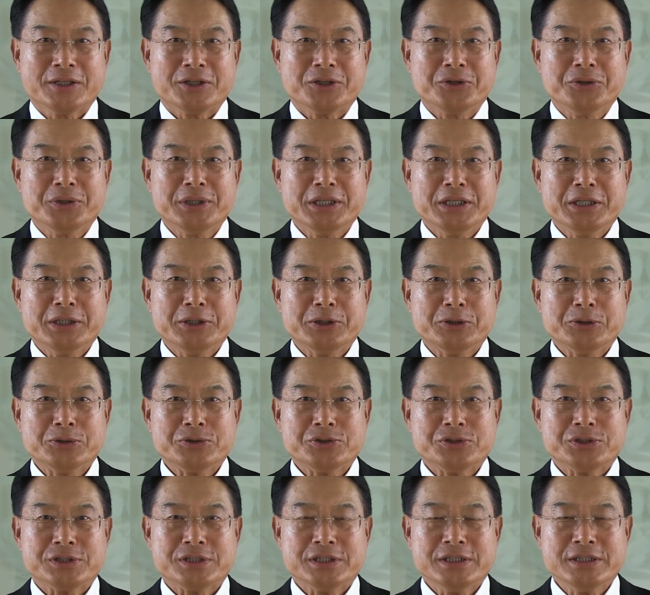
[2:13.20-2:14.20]

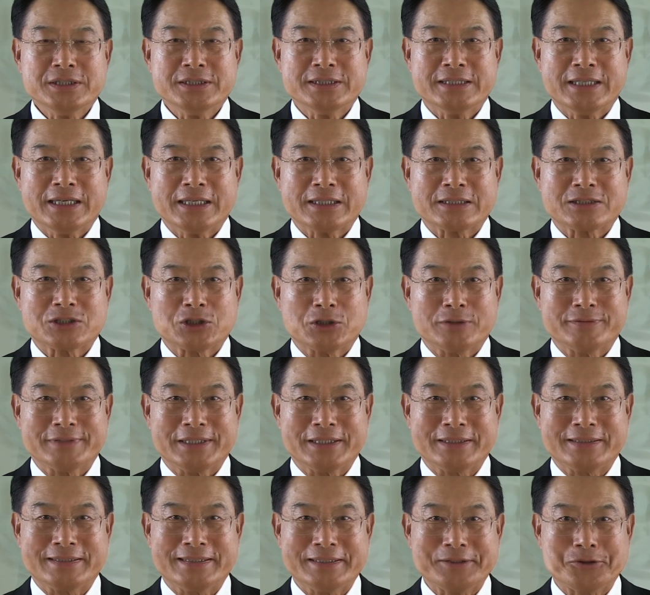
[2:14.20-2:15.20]
UNIDO's Index of
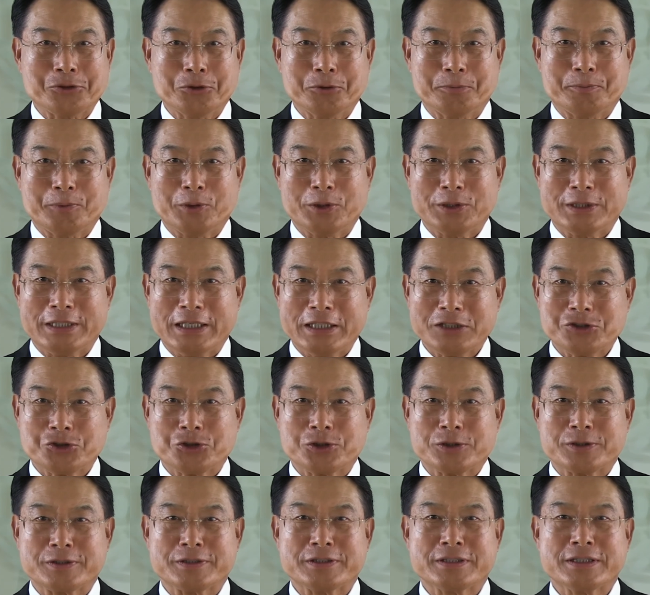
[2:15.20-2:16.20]
Industrial
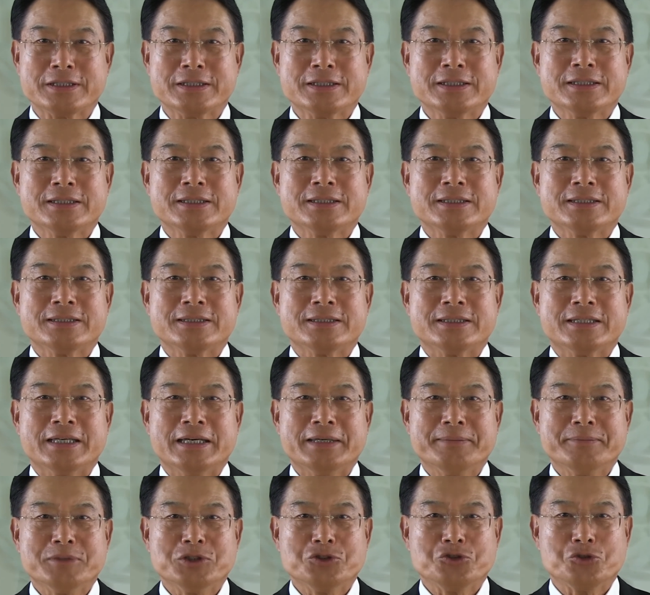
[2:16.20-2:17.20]
Production
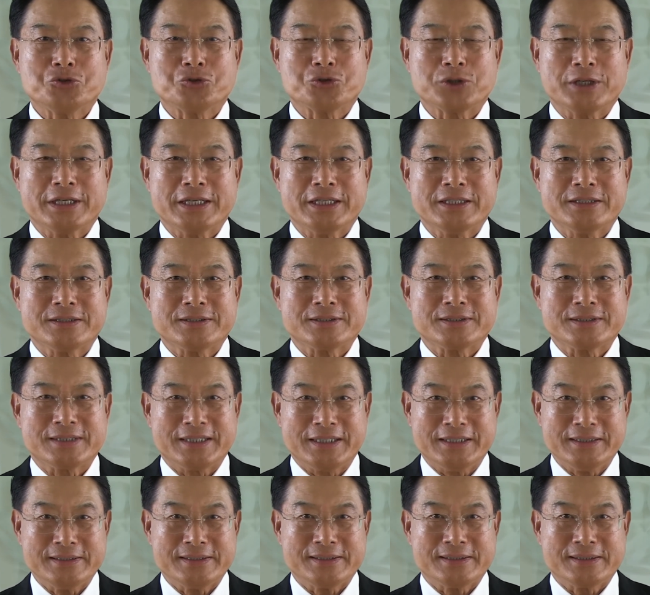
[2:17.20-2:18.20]
demonstrates
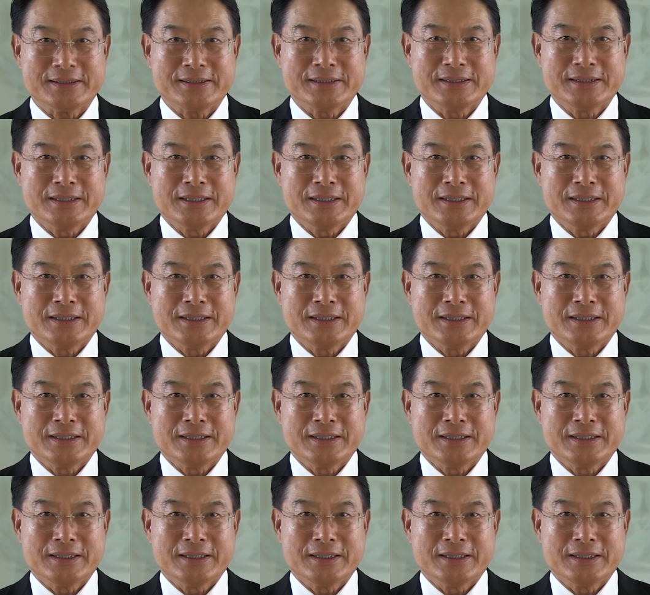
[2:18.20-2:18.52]
this.